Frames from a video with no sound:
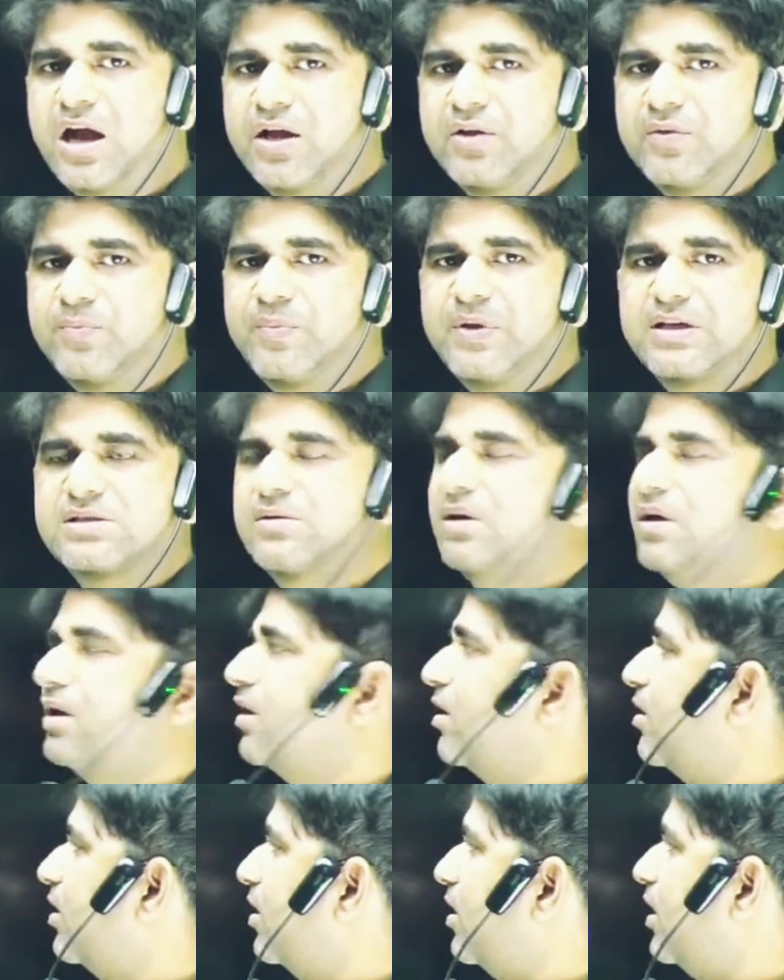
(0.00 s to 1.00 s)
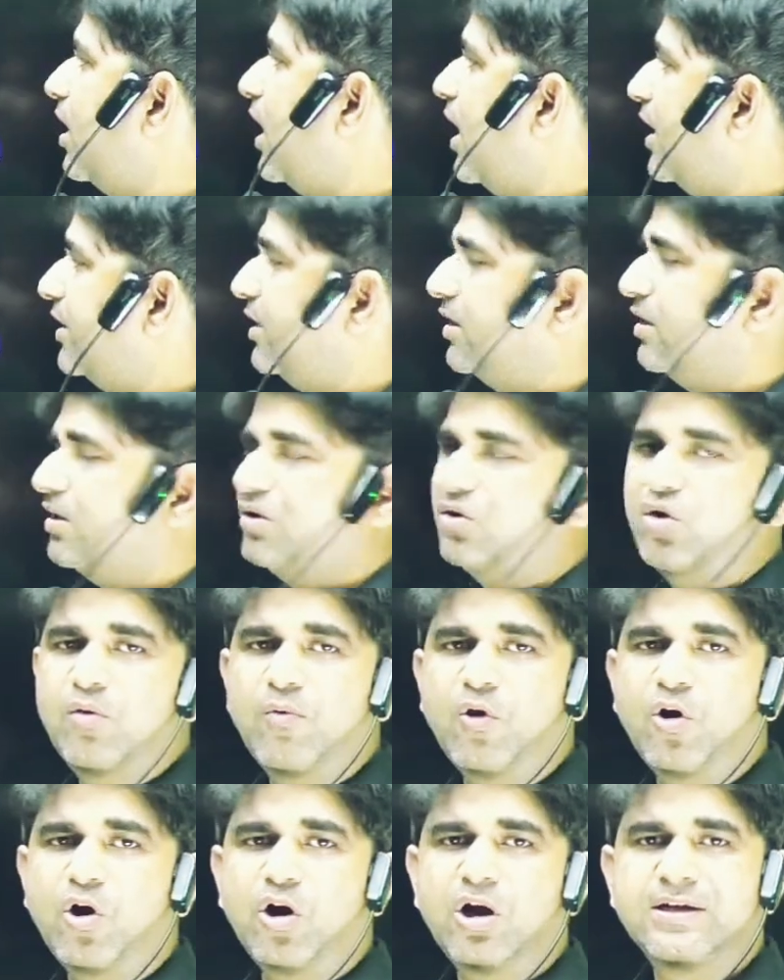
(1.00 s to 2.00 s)
mix iron,
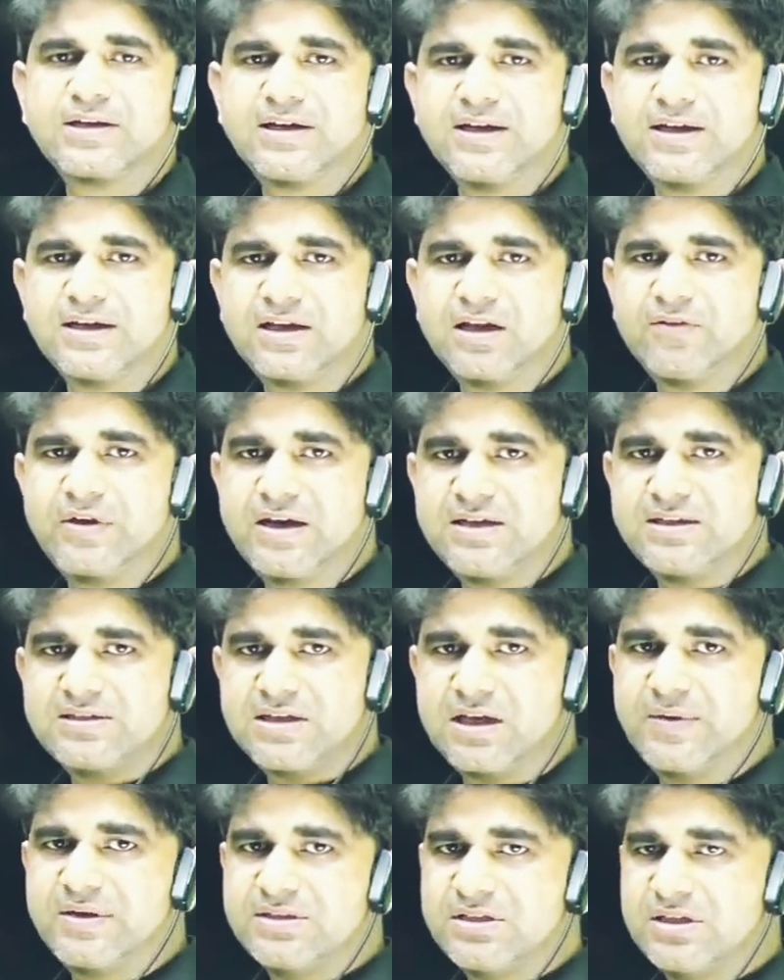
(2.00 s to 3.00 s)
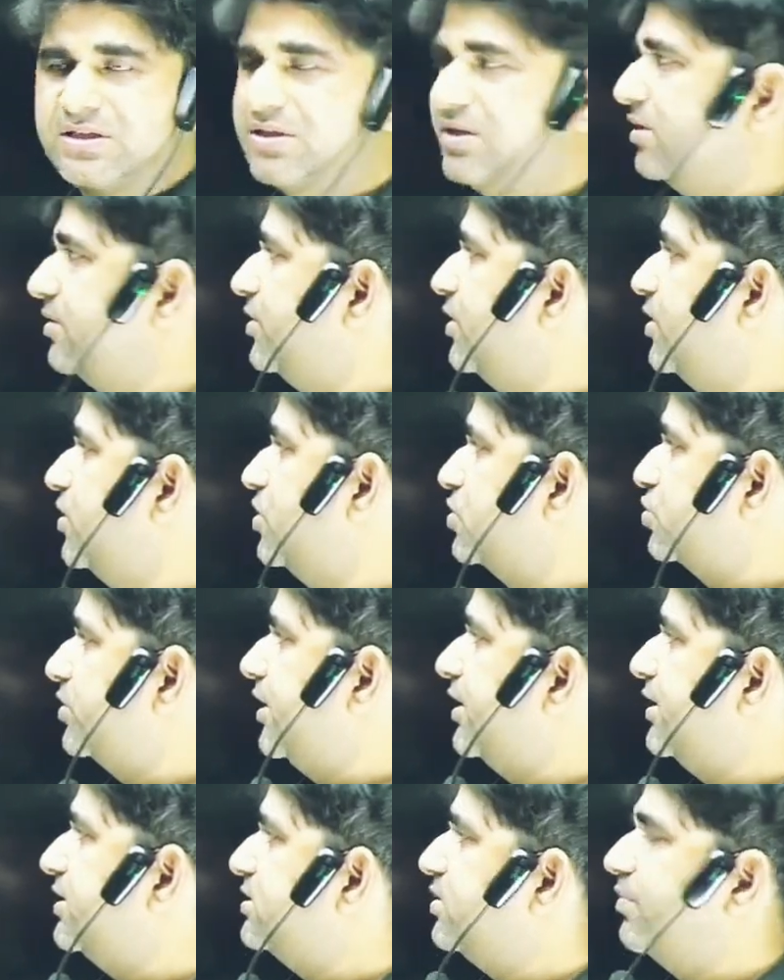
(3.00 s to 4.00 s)
cobalt, nickel, various elements in there. So
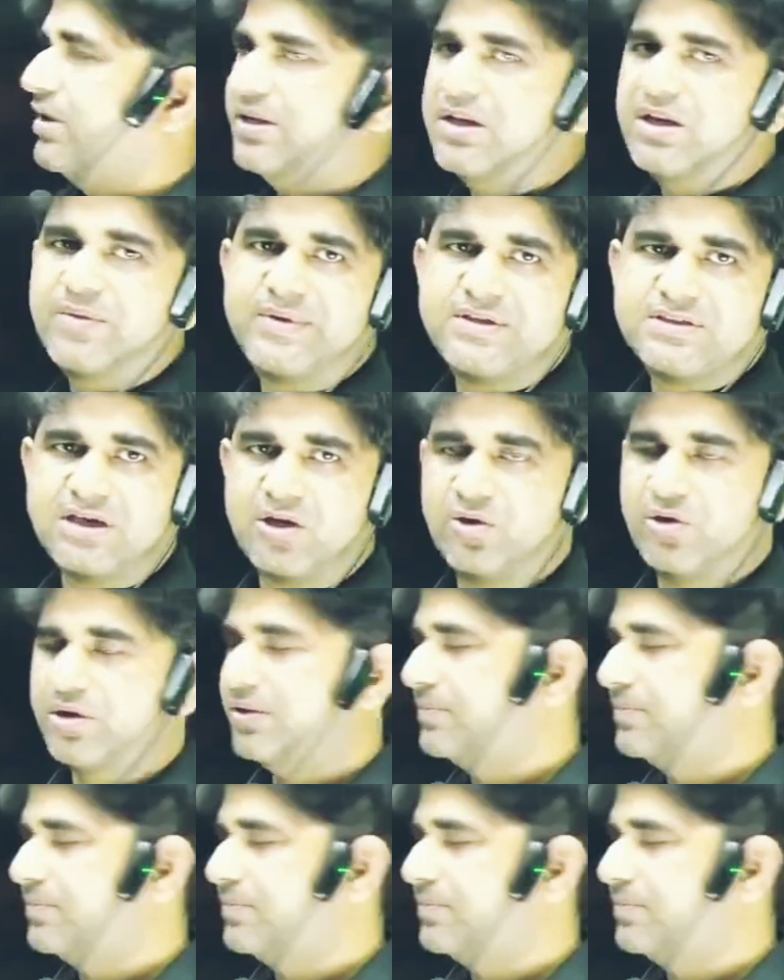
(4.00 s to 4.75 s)
that is the mercury mixed alloy.